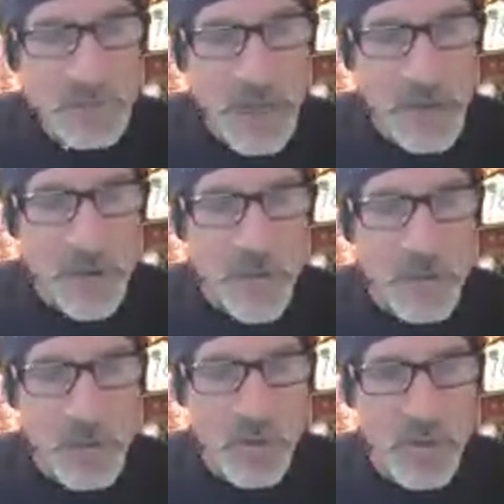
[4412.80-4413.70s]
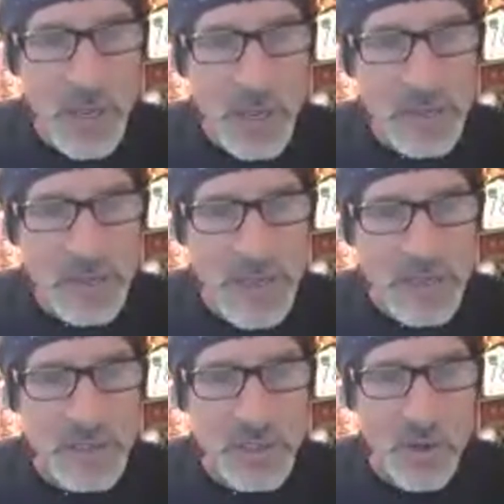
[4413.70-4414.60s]
I don't know about you guys. And
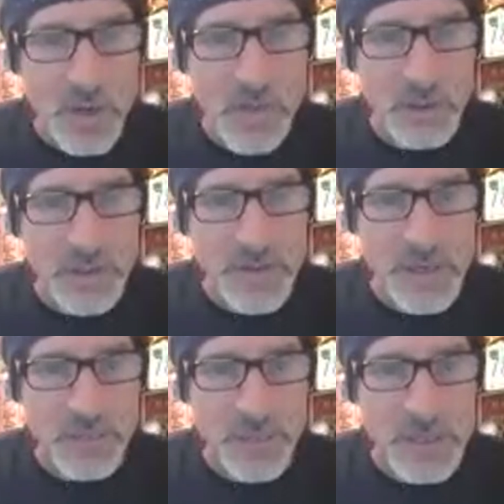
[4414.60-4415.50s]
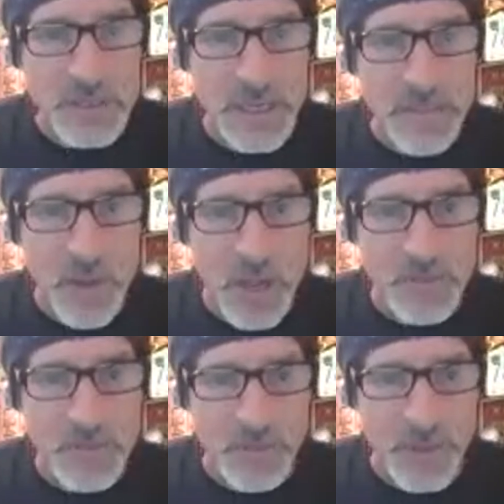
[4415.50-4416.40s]
that's the joy about living in a place like
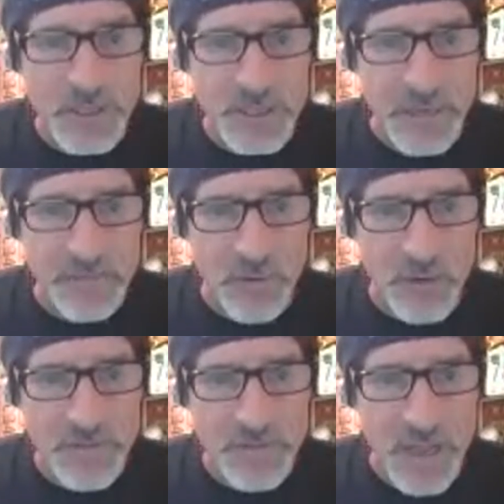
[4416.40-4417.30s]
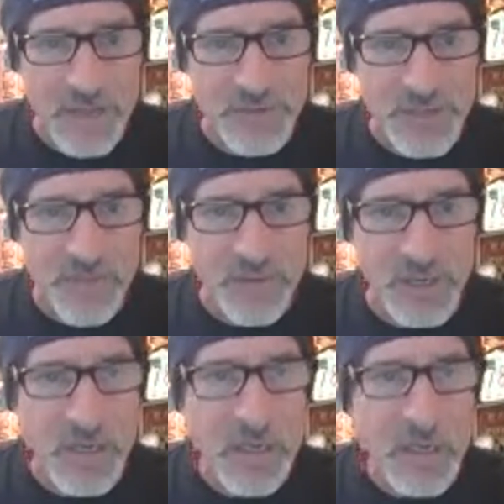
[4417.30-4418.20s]
Palm Springs, like
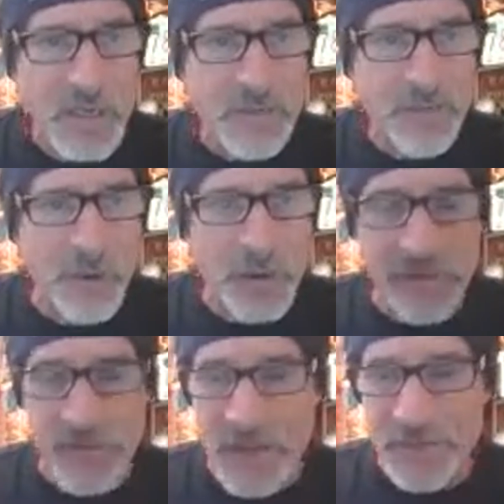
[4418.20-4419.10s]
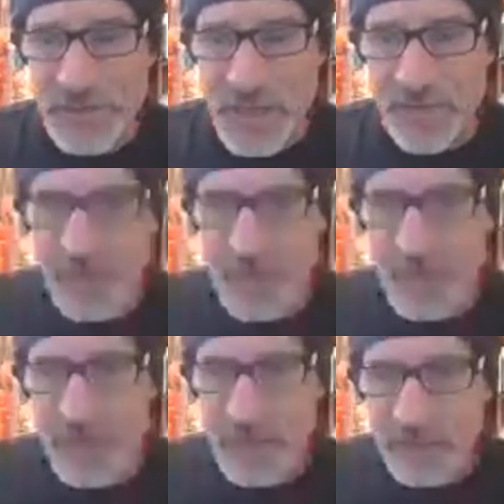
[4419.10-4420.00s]
4570.
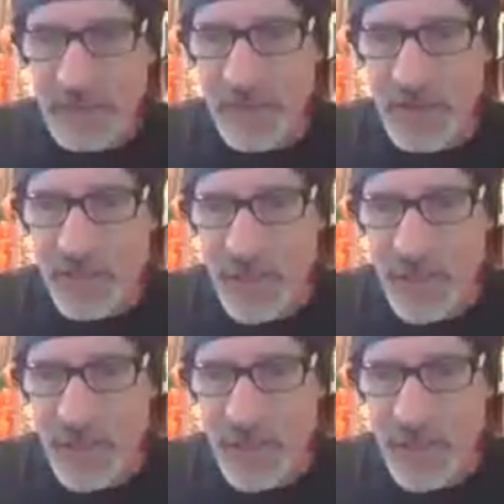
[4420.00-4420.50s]
4570, living in